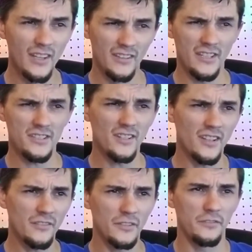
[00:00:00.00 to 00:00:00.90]
started
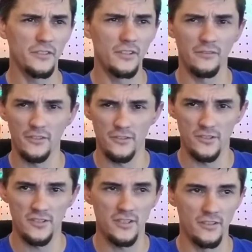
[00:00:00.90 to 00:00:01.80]
off with a few different versions
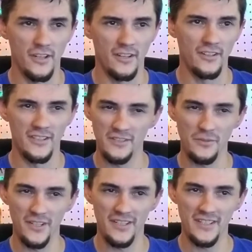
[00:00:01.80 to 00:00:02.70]
too here. This is where it
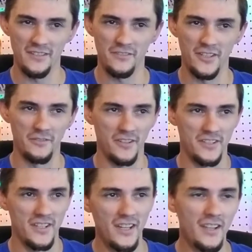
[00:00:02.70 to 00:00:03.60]
gets kind of fun because
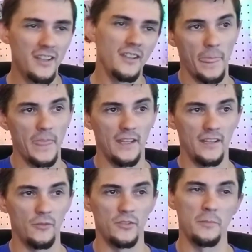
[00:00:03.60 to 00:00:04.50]
it
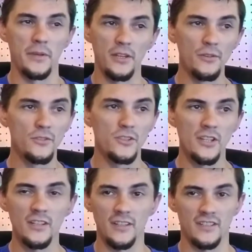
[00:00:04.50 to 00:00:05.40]
was the
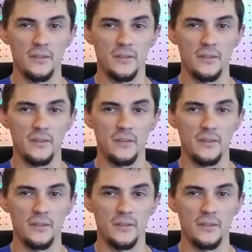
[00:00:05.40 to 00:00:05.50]
Peugeot, it's the